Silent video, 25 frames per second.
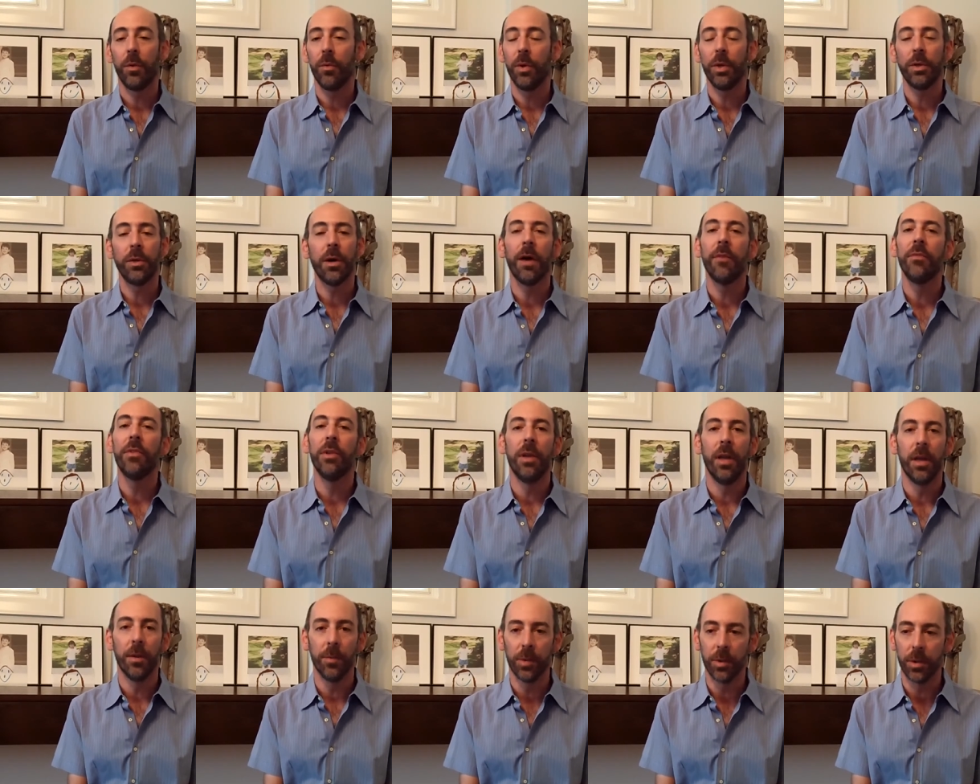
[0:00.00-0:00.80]
We, we love
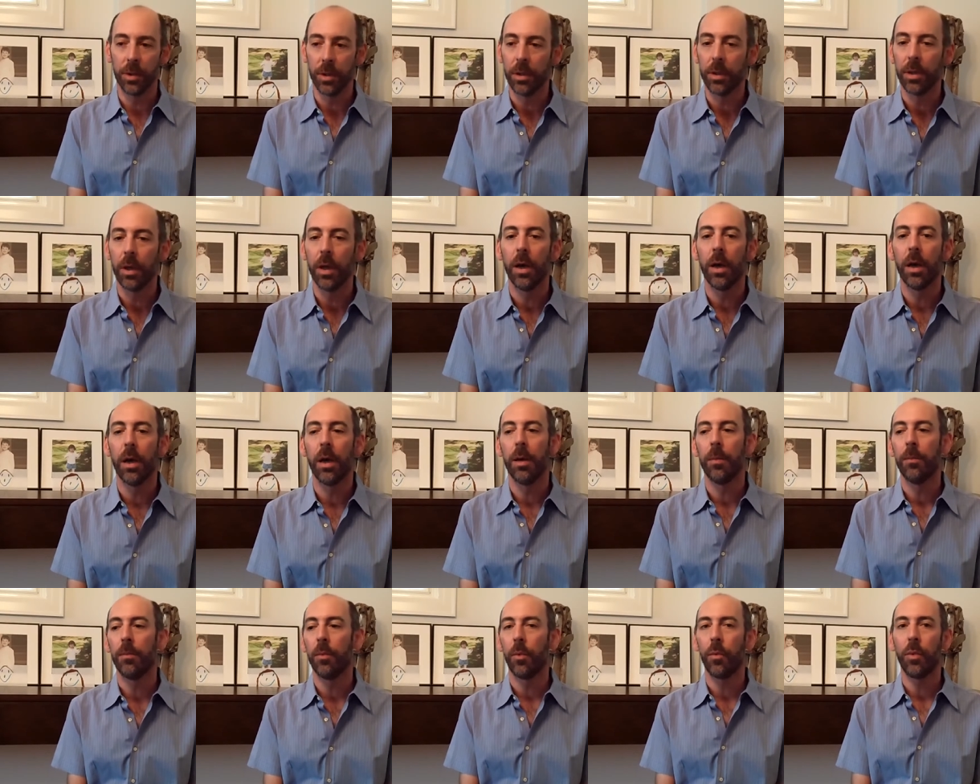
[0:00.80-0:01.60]
the neighborhood.
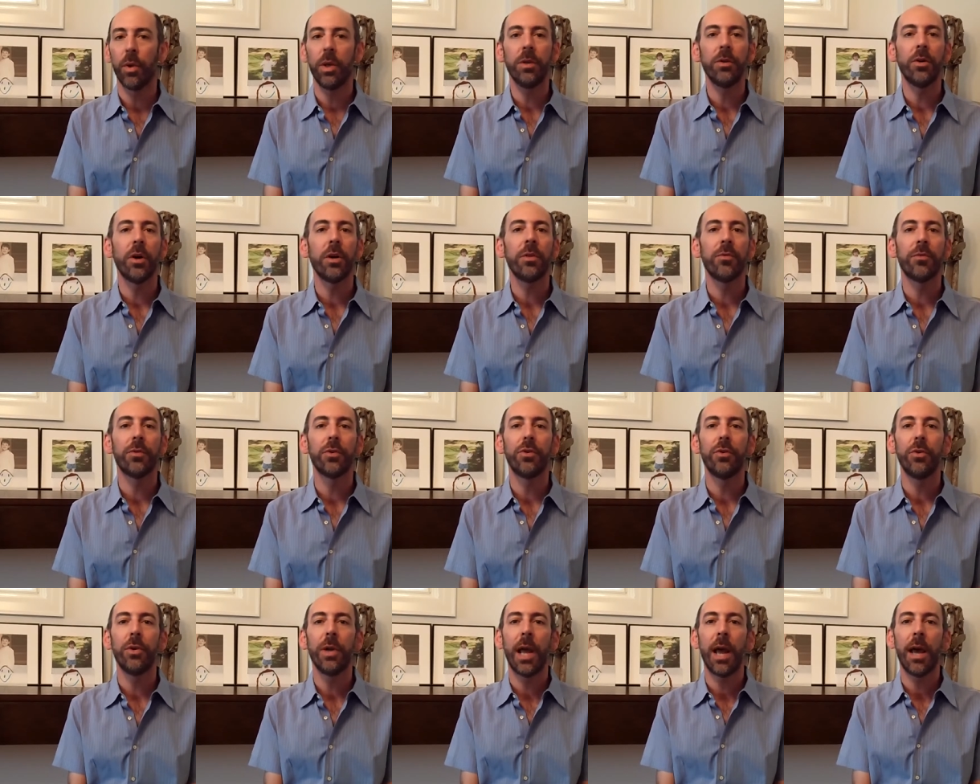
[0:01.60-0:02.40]
Um, we looked
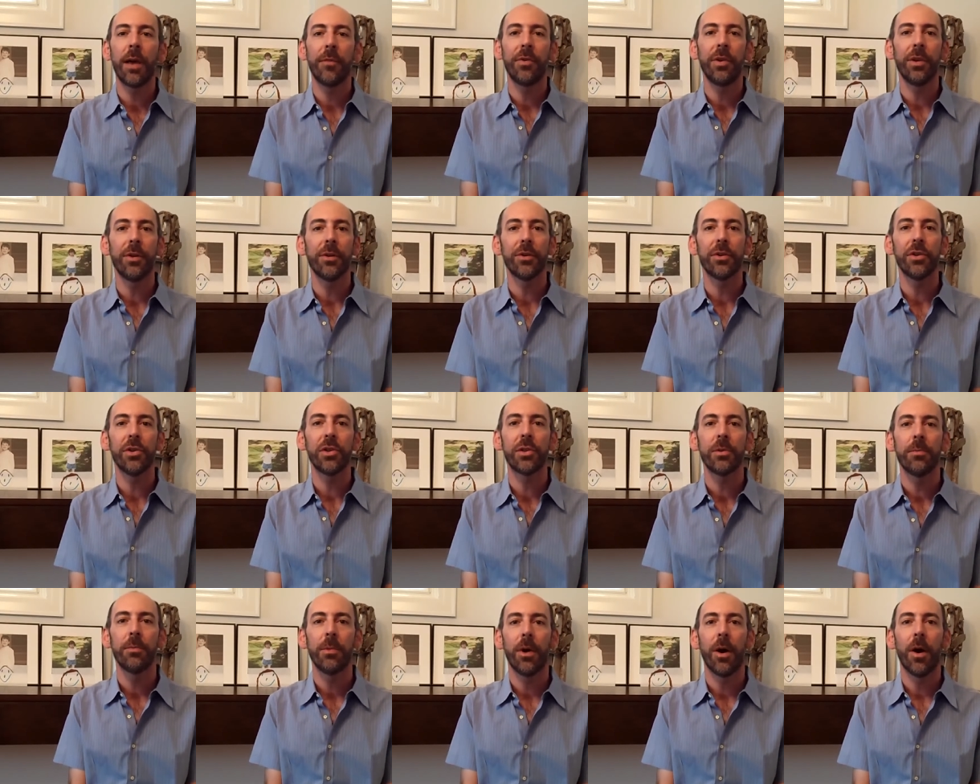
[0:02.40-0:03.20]
for two and a half
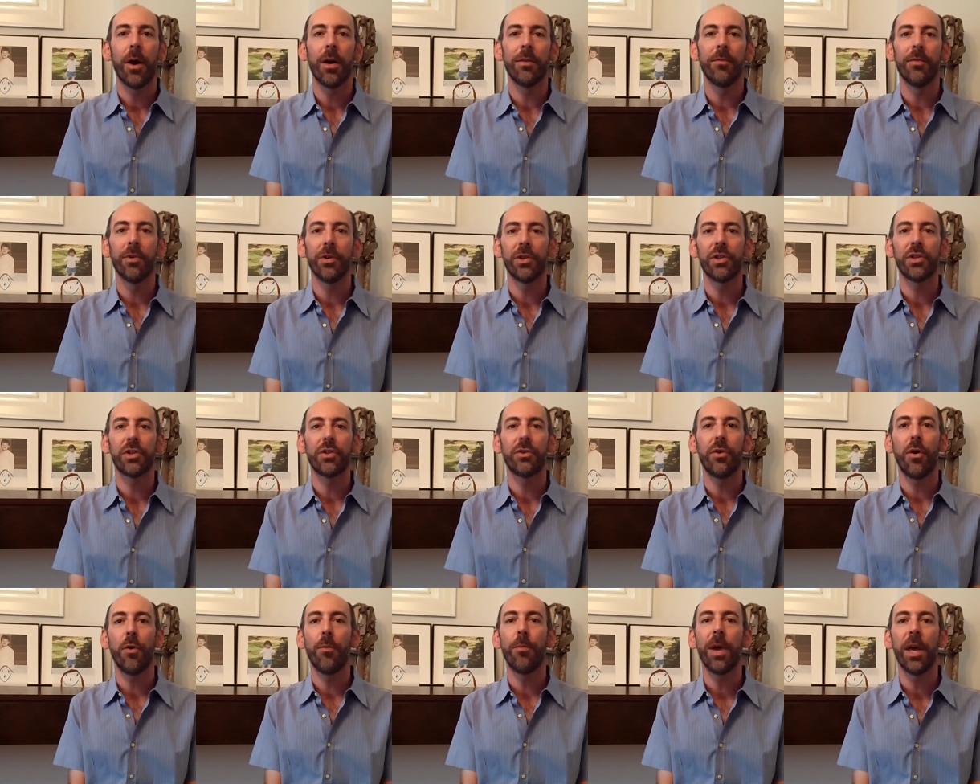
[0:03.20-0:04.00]
years at a very
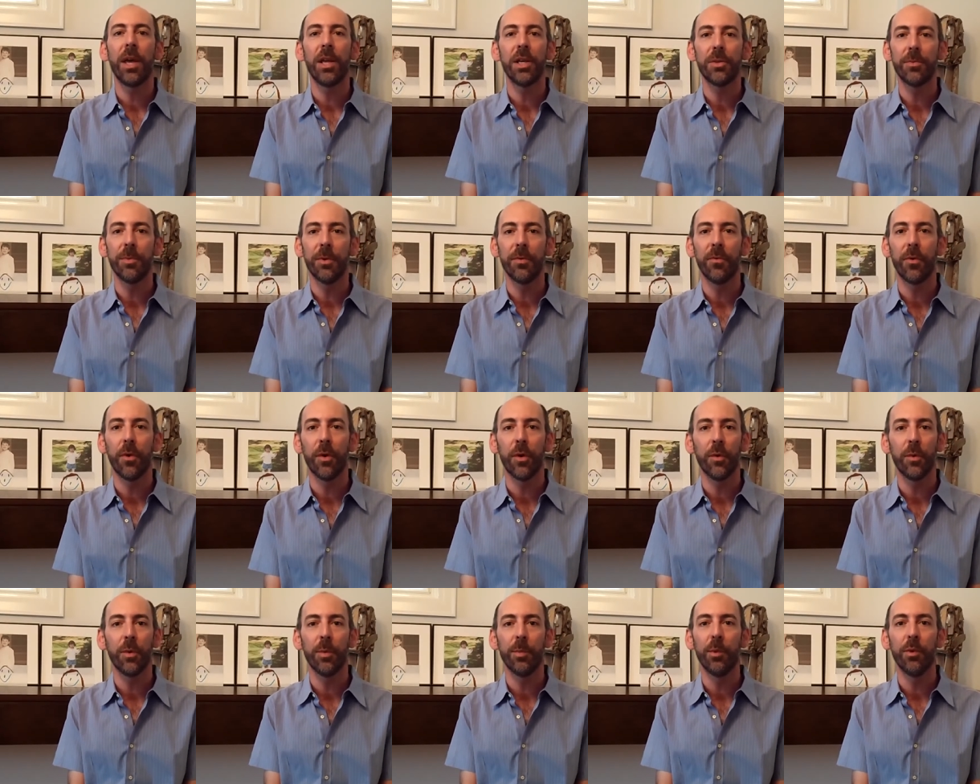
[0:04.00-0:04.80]
slow pace
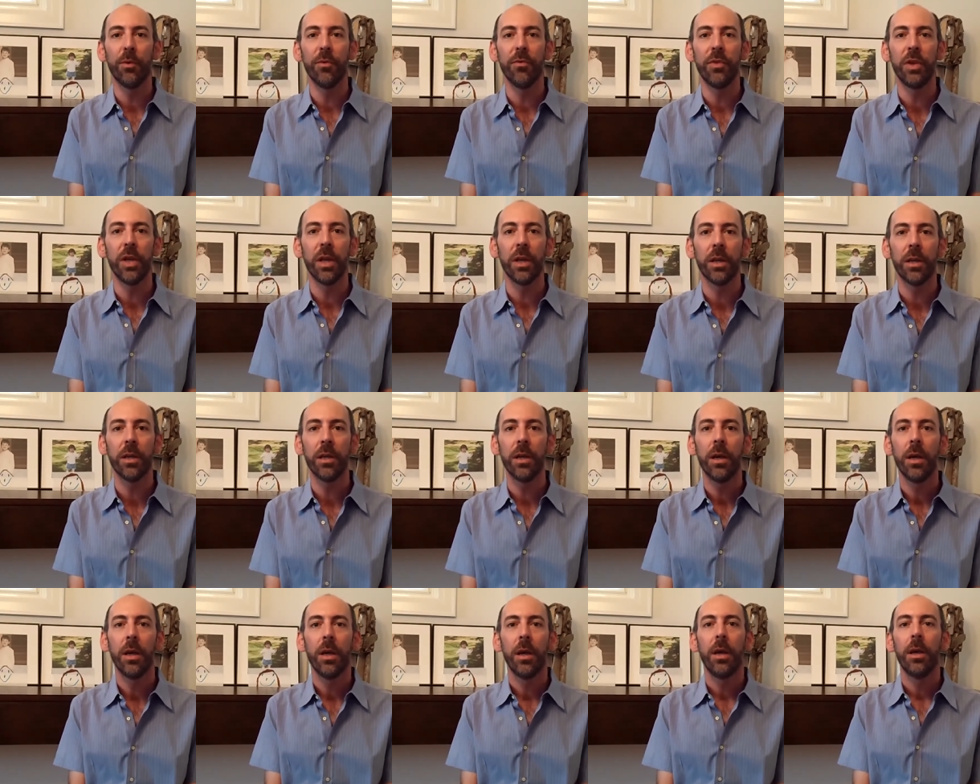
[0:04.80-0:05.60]
before we moved
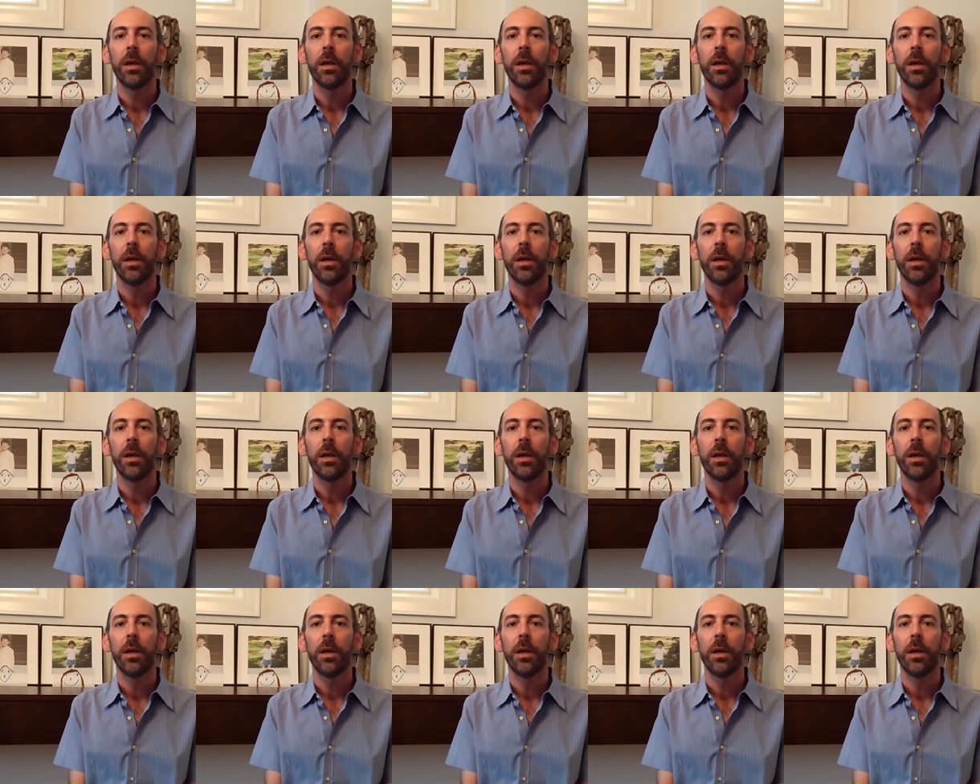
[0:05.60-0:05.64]
in.